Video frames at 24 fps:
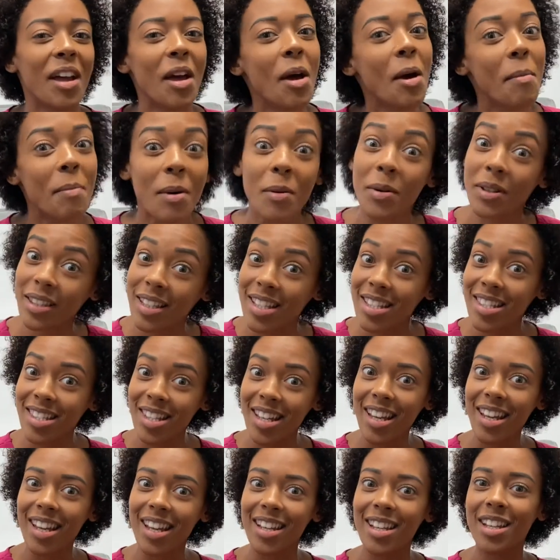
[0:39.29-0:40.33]
but with the
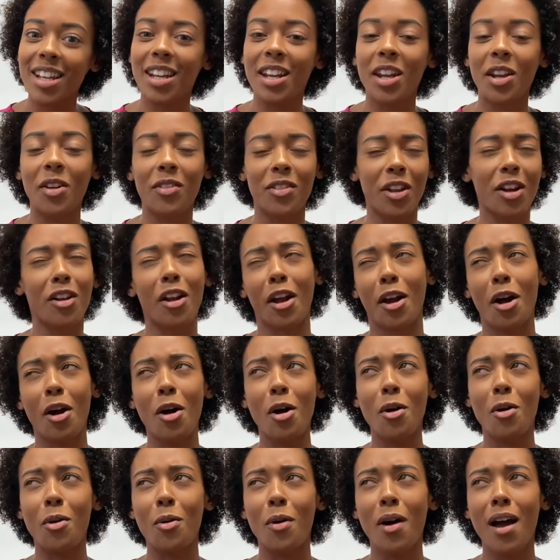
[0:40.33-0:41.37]
C. And they're like,
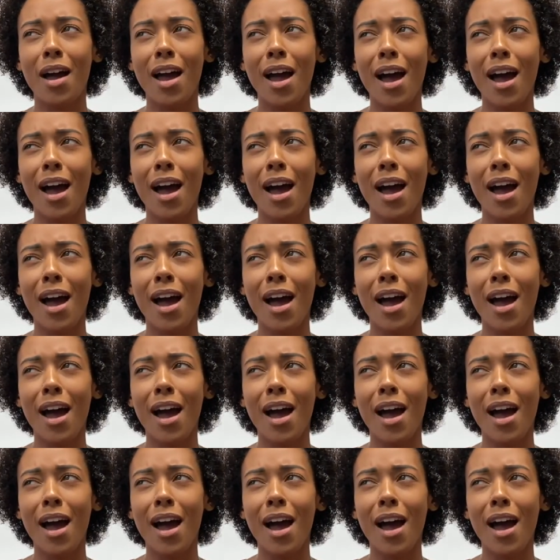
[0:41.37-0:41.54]
"Oh,